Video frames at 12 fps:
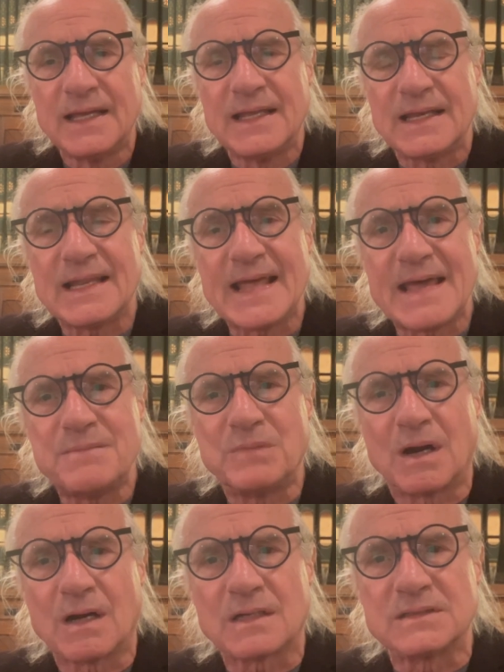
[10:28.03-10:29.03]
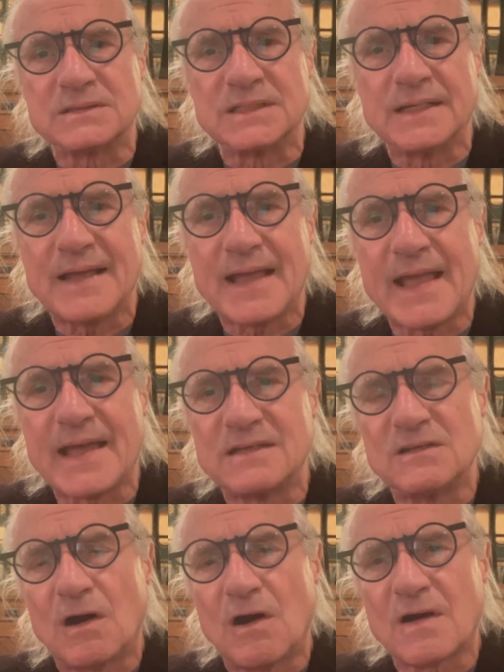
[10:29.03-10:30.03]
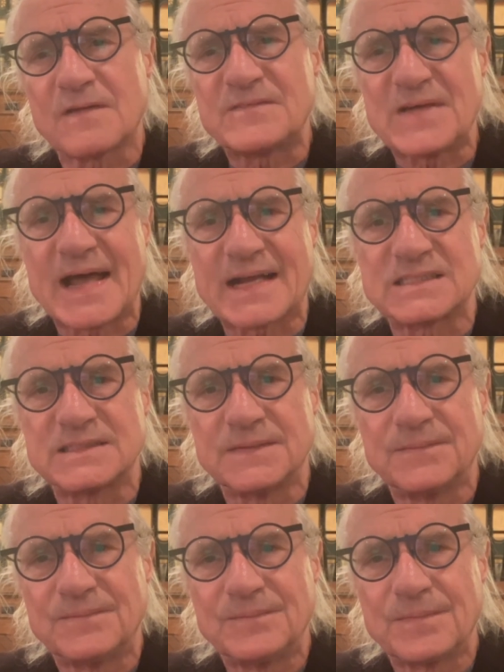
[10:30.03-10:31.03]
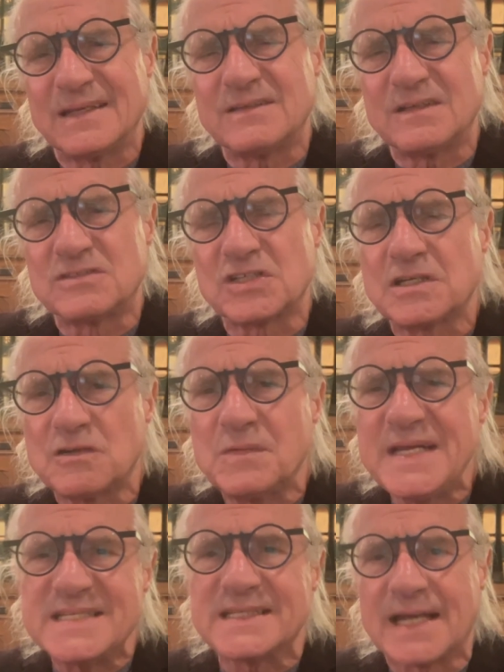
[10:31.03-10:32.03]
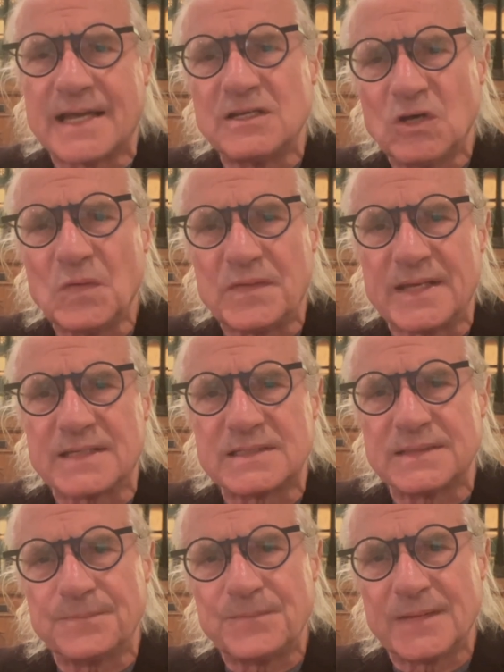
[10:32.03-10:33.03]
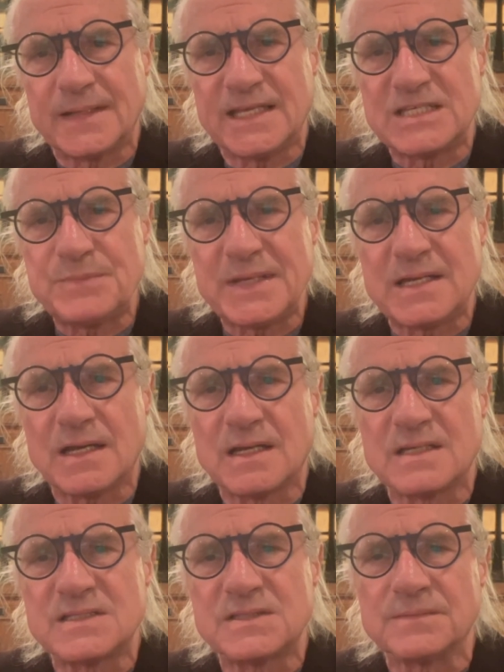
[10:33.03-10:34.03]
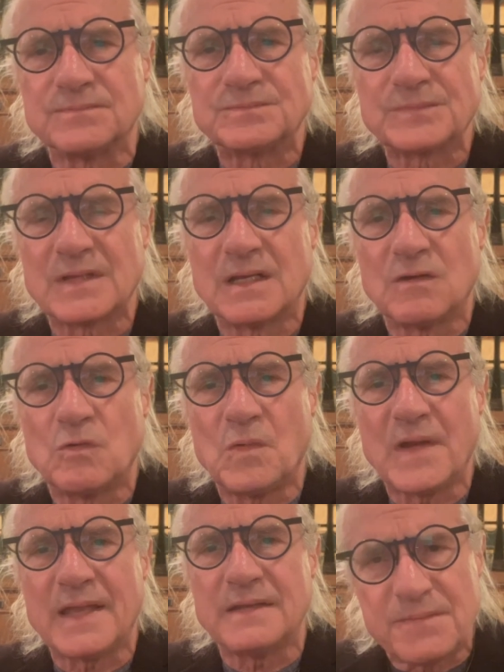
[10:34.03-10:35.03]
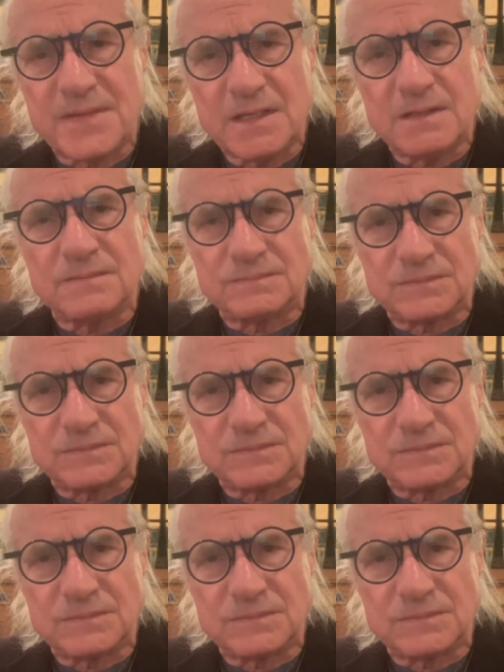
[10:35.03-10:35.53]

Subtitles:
landmarks and artifacts. There's a good reason I know this. It's because when the